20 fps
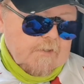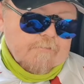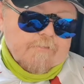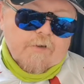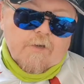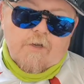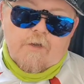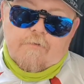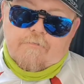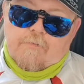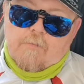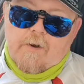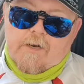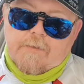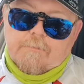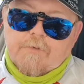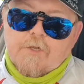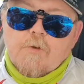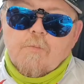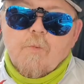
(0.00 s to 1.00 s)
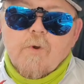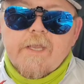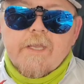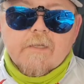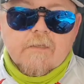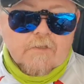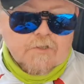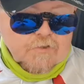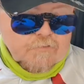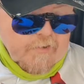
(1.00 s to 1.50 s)
for when I'm doing
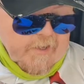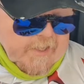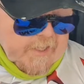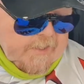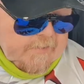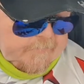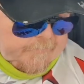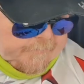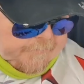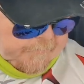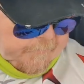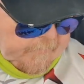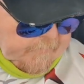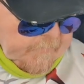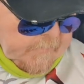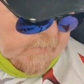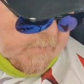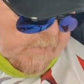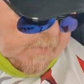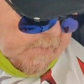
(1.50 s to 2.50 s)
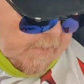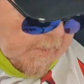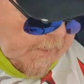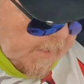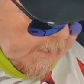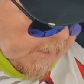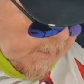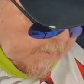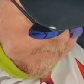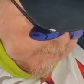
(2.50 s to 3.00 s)
weedless rigging.
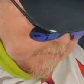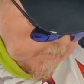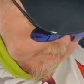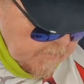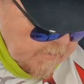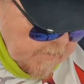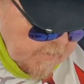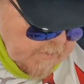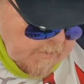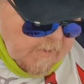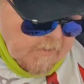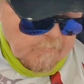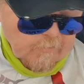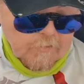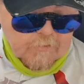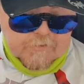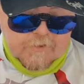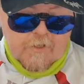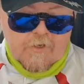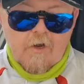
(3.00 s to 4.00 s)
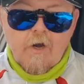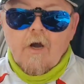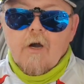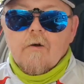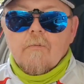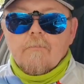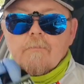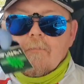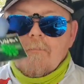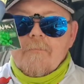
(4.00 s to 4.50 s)
And I've also got
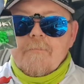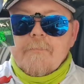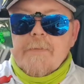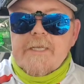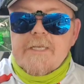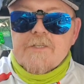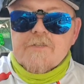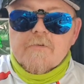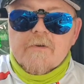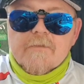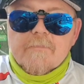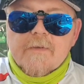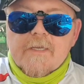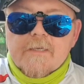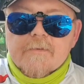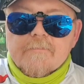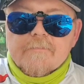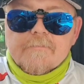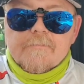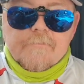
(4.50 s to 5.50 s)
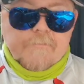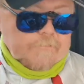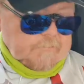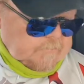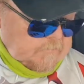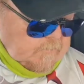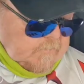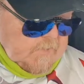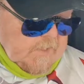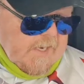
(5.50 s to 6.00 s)
beads with me
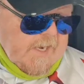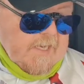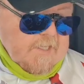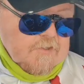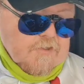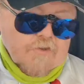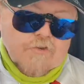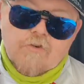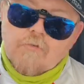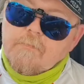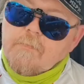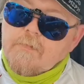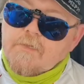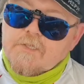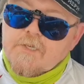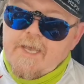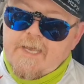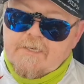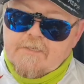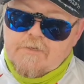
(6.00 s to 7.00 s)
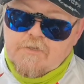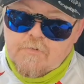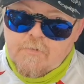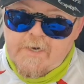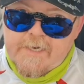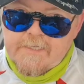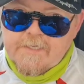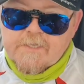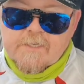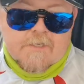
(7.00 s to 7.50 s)
and some Texas
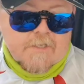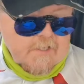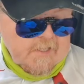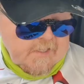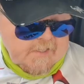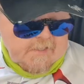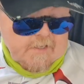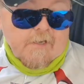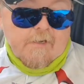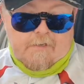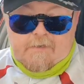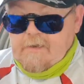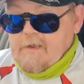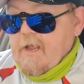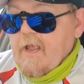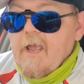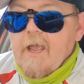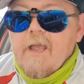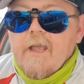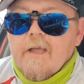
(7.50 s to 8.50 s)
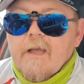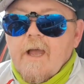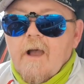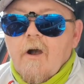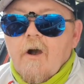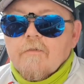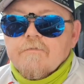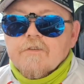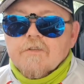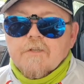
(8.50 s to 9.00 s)
weights.
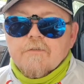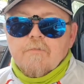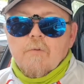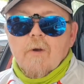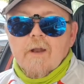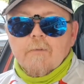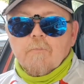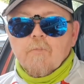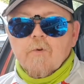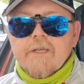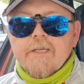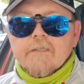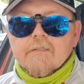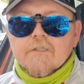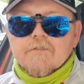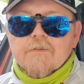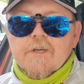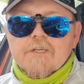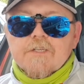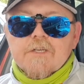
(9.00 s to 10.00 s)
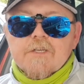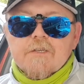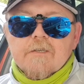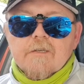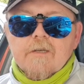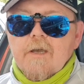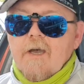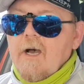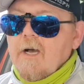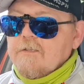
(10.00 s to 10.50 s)
Obviously for when I'm weedless
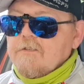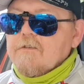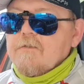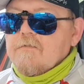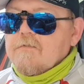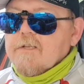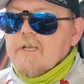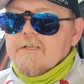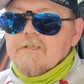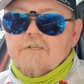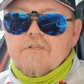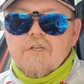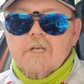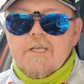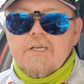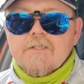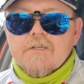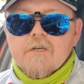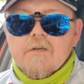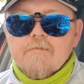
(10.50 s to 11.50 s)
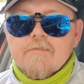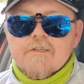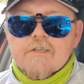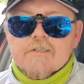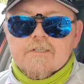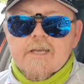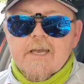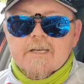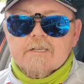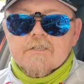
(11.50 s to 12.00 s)
fishing, I do tend to change over to
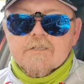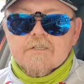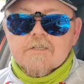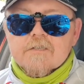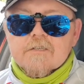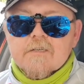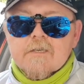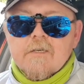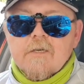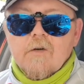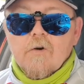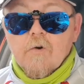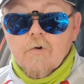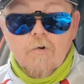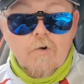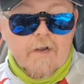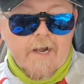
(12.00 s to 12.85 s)
Texas or